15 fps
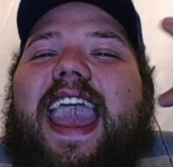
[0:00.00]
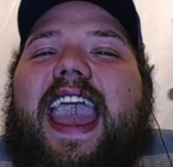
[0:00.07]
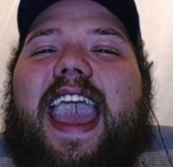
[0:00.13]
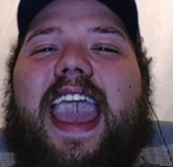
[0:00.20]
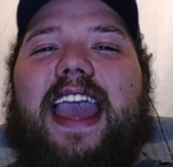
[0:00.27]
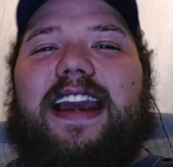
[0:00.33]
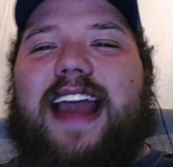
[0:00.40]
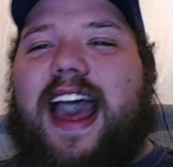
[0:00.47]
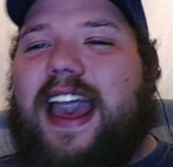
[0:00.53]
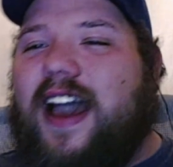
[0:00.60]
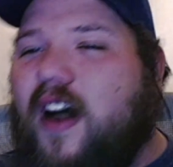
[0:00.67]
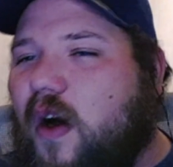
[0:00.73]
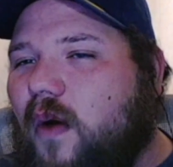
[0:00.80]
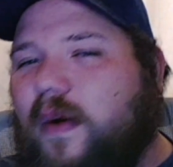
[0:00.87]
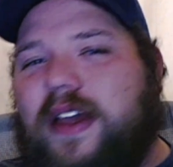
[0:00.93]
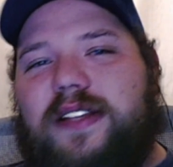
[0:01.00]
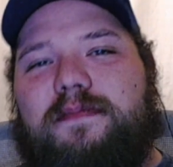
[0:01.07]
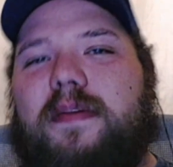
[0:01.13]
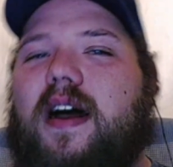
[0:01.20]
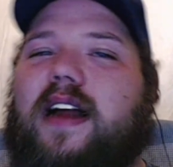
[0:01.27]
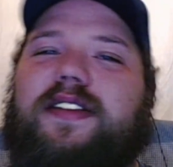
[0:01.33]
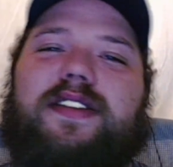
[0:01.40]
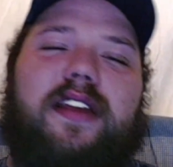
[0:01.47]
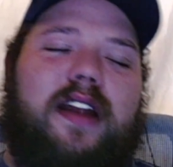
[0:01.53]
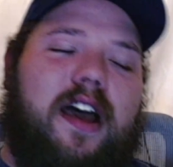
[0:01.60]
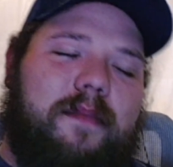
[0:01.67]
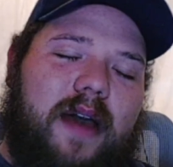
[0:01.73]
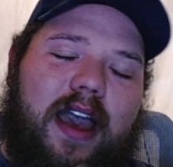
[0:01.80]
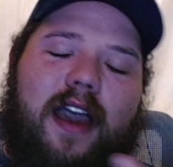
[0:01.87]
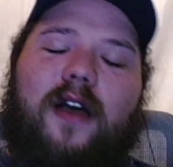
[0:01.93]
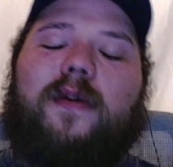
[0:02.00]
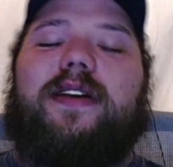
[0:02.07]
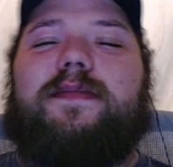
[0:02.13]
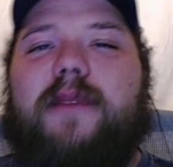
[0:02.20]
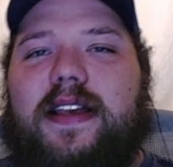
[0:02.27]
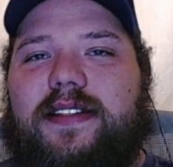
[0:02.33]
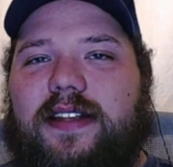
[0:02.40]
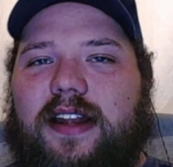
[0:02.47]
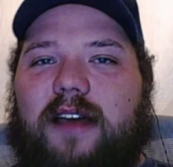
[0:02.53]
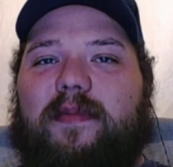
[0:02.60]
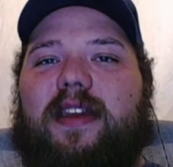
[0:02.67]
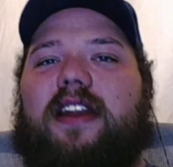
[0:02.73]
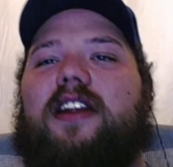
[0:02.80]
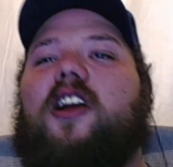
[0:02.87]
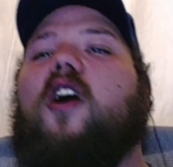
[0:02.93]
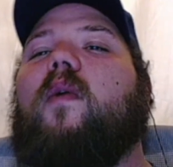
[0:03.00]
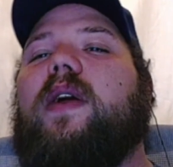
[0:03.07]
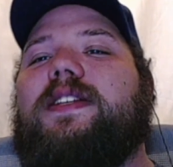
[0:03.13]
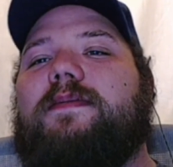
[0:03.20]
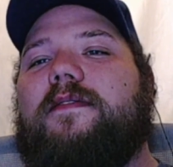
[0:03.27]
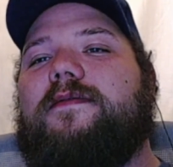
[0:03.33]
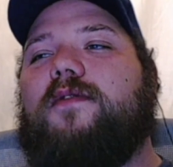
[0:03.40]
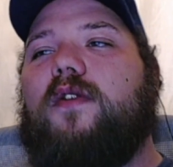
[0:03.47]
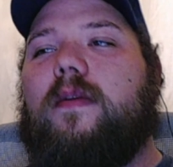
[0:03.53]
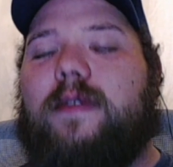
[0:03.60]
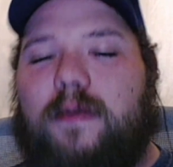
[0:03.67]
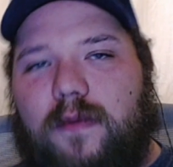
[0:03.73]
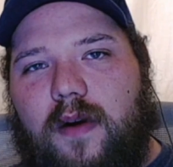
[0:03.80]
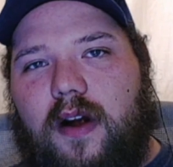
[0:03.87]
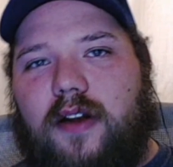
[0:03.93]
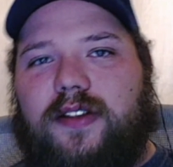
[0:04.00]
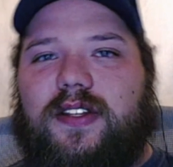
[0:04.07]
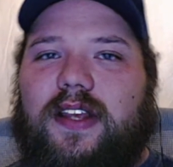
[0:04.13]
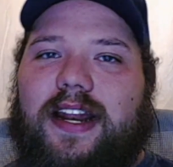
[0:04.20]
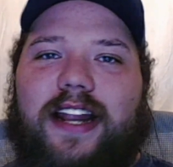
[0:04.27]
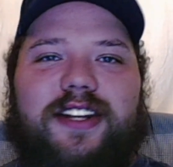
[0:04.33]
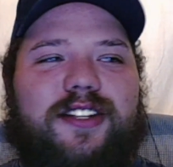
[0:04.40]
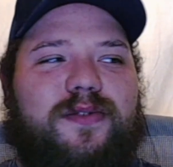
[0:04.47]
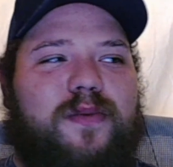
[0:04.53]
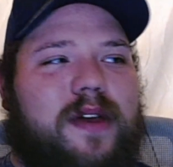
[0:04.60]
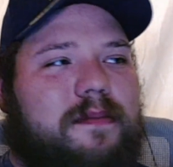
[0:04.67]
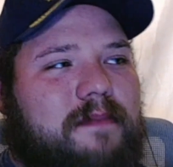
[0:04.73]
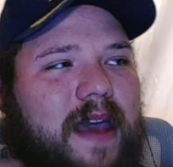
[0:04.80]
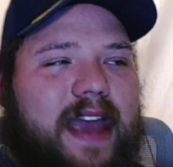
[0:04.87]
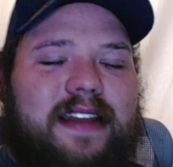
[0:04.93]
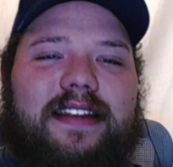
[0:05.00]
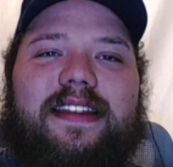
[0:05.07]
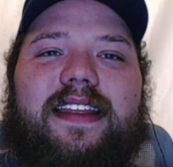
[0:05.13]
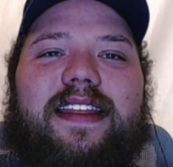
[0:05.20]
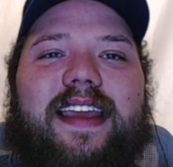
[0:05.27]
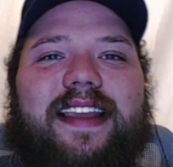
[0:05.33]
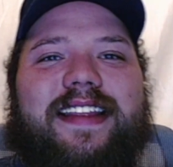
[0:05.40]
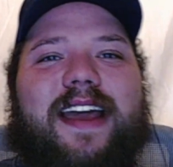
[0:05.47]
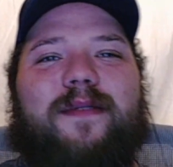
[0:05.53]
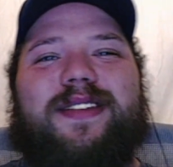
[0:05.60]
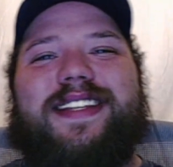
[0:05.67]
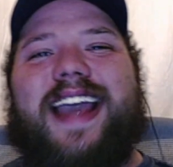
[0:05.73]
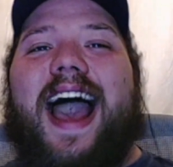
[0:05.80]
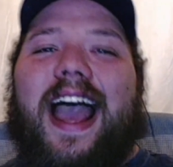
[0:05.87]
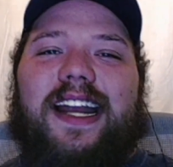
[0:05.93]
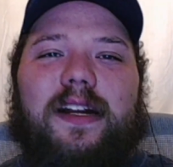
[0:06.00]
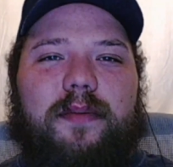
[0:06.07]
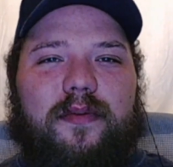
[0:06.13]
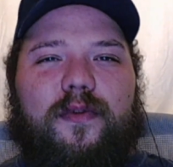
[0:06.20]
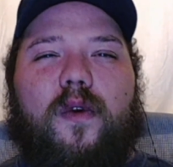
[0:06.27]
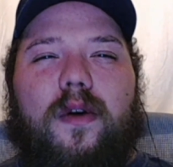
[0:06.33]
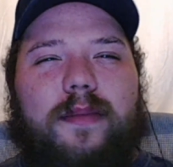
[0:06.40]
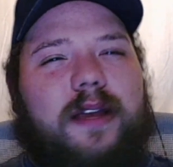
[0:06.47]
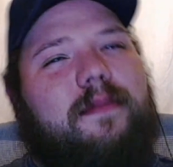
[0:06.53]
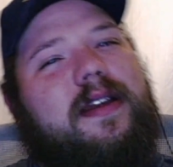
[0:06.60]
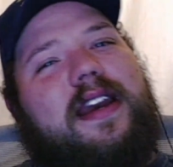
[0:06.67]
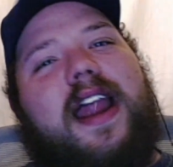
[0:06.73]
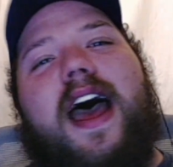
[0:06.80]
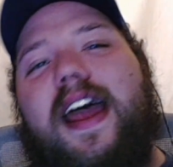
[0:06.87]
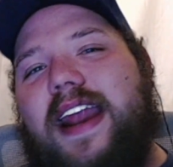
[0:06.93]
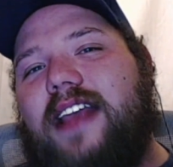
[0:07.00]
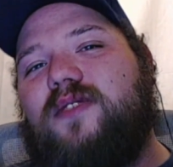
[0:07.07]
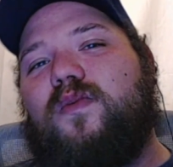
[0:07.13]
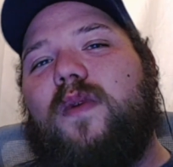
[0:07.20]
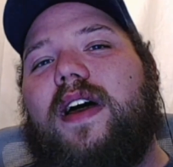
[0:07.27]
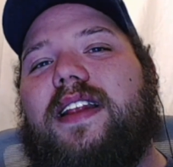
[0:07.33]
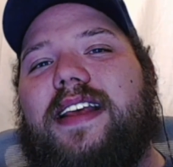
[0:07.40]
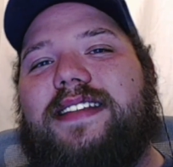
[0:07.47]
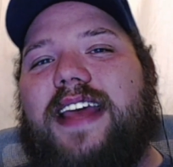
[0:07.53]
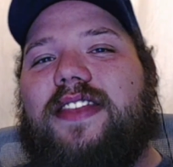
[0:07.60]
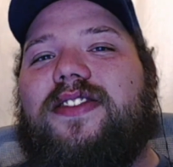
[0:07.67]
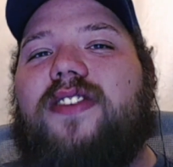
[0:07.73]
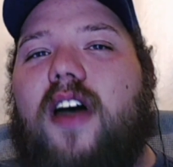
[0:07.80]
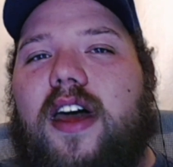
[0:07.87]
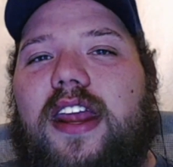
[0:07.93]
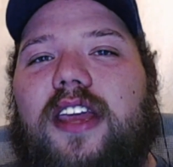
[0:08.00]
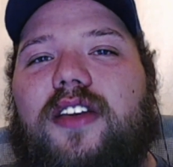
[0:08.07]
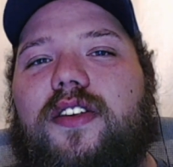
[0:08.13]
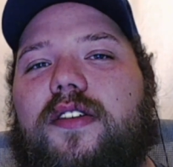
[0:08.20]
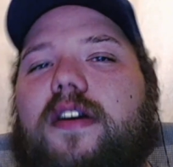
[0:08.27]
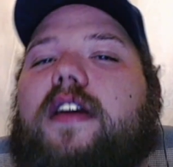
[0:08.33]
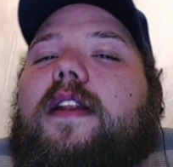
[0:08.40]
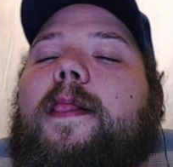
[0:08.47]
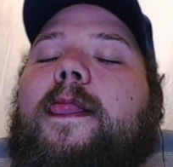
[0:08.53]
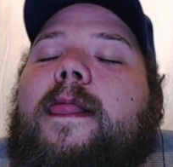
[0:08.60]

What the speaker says: And I always botched it up. I always messed it up, and it always performed worse. And I just went back to the thing that was kind of performing, but not as well as I thought it could.